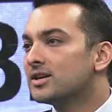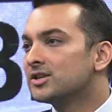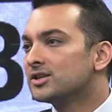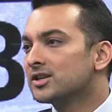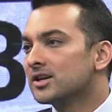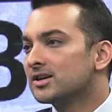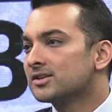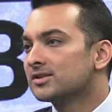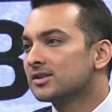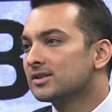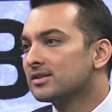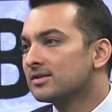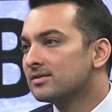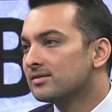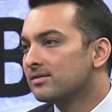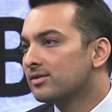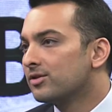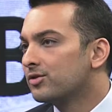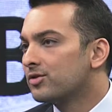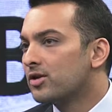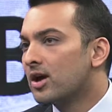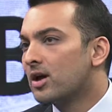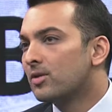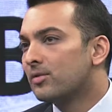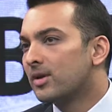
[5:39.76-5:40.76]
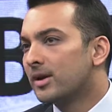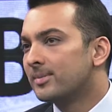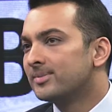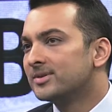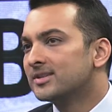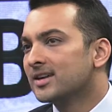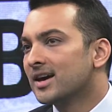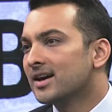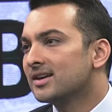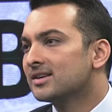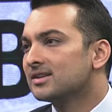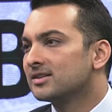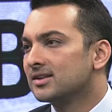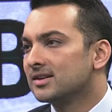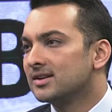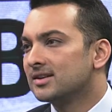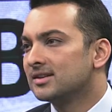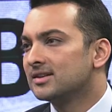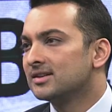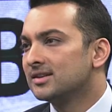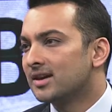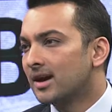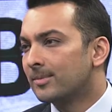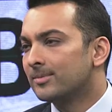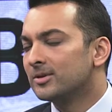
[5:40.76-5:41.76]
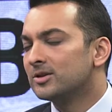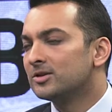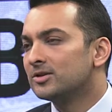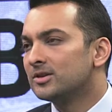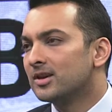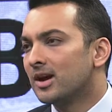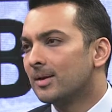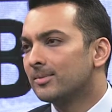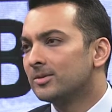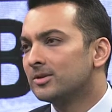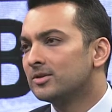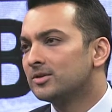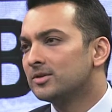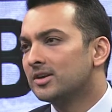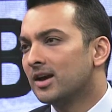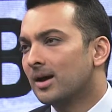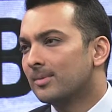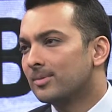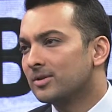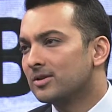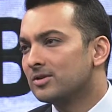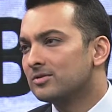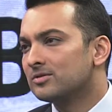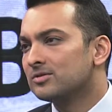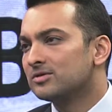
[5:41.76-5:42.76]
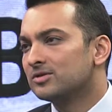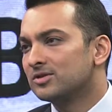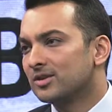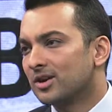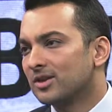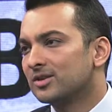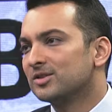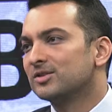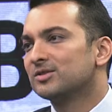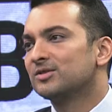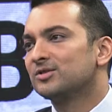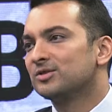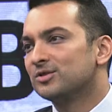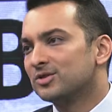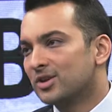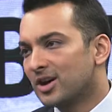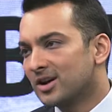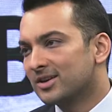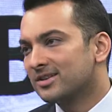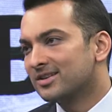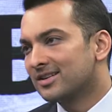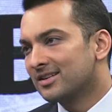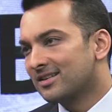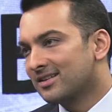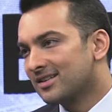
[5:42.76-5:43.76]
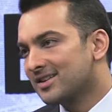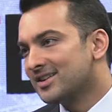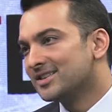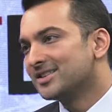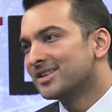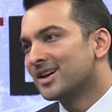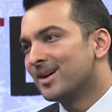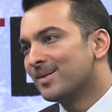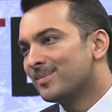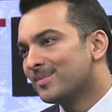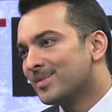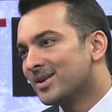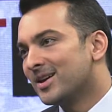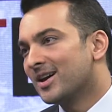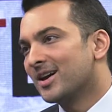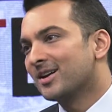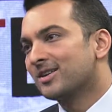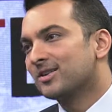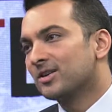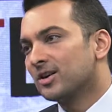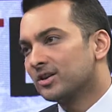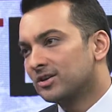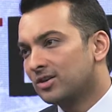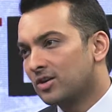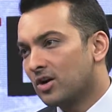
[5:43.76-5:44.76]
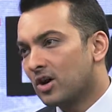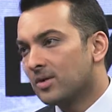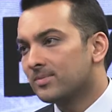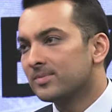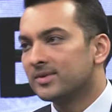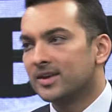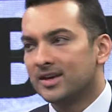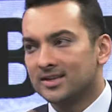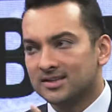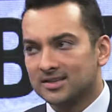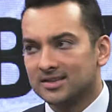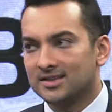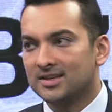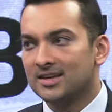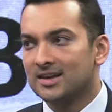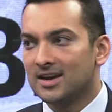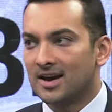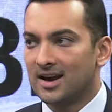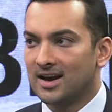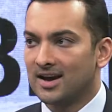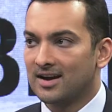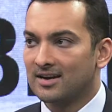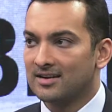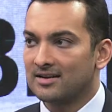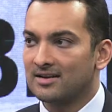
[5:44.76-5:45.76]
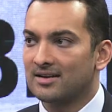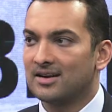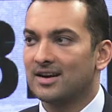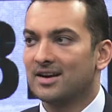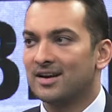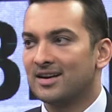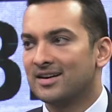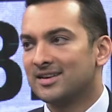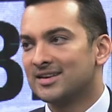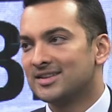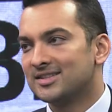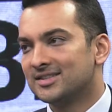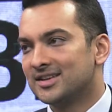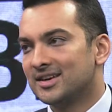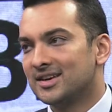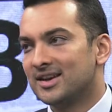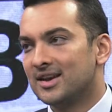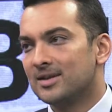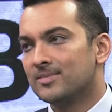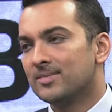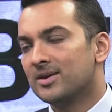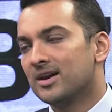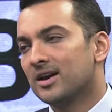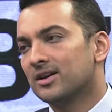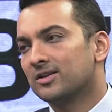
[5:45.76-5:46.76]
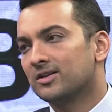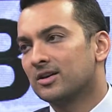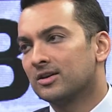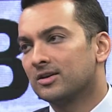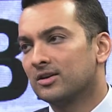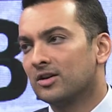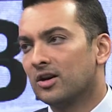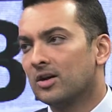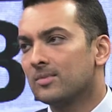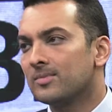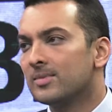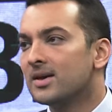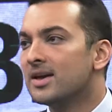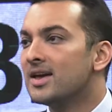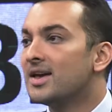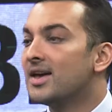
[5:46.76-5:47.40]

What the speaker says: us through our website at www.drrezamia.com. That's drrezamia.com.